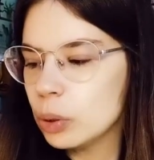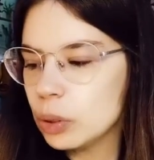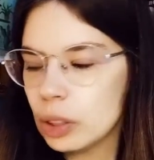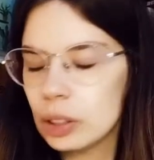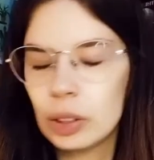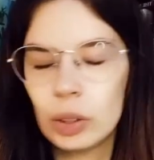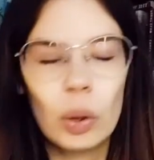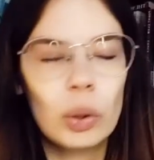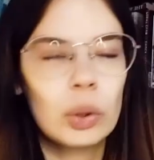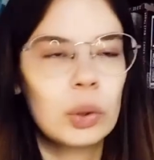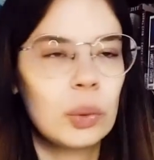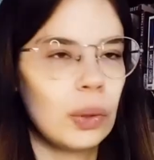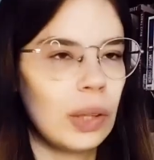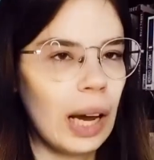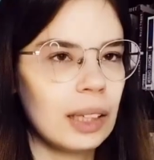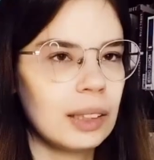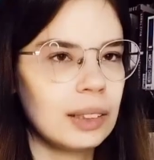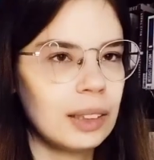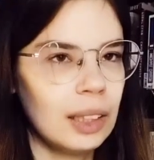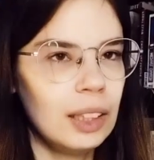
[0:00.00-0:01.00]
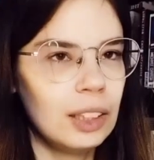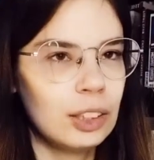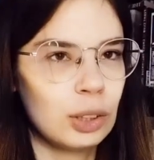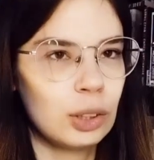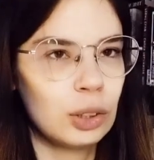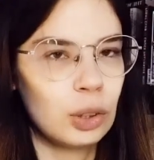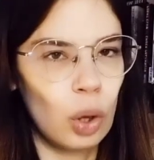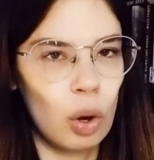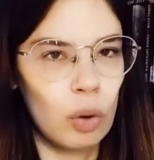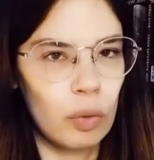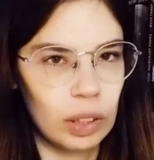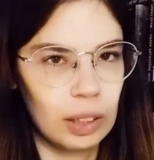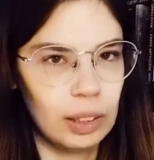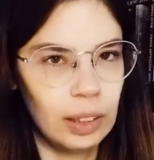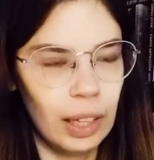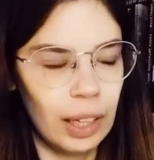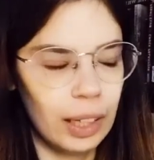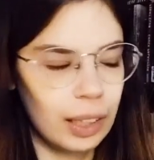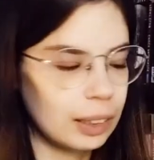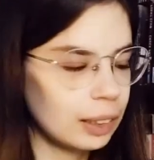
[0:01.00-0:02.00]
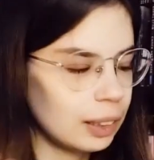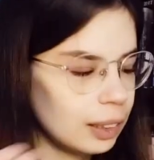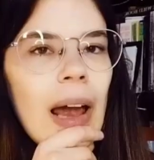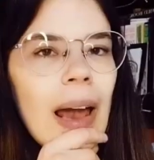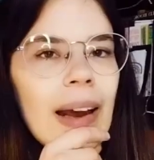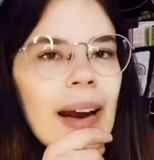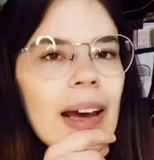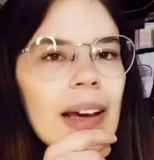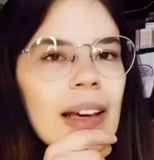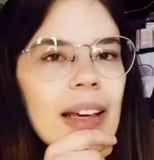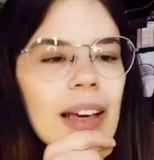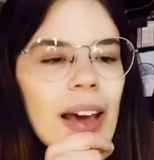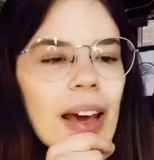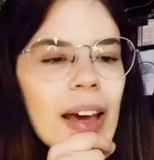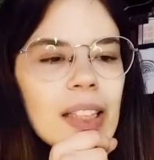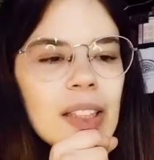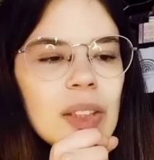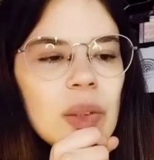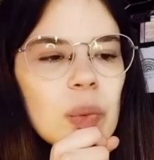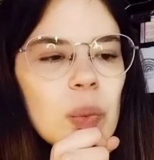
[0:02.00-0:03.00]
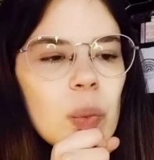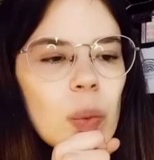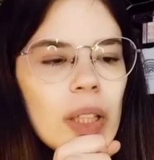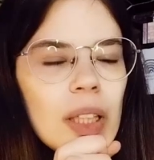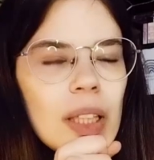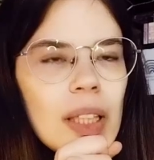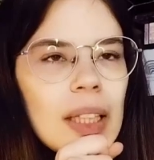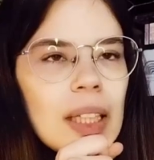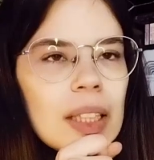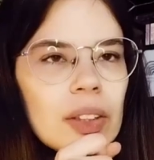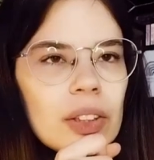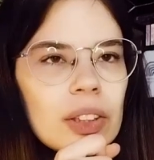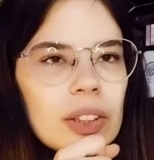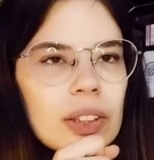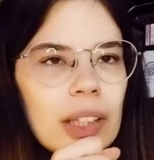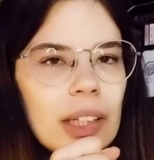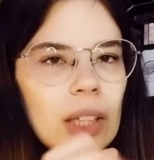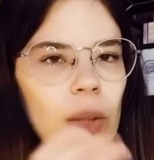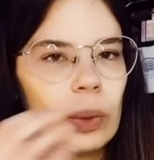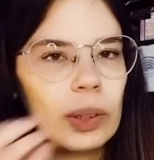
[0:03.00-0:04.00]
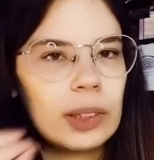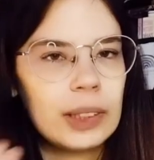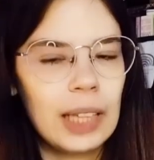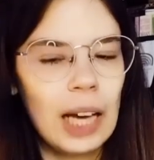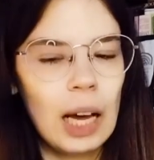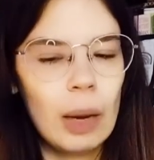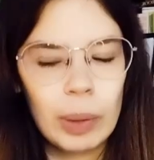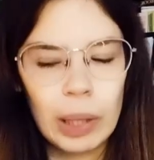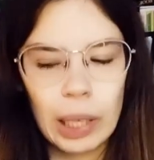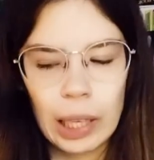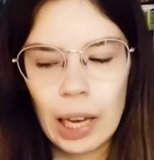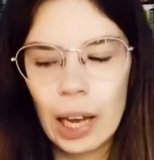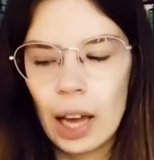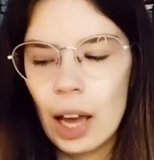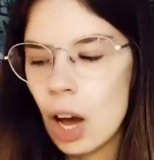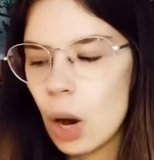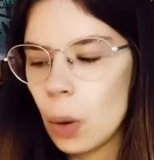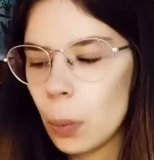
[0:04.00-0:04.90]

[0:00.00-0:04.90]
notes with annotations over the text. And I can't really understand what's happening.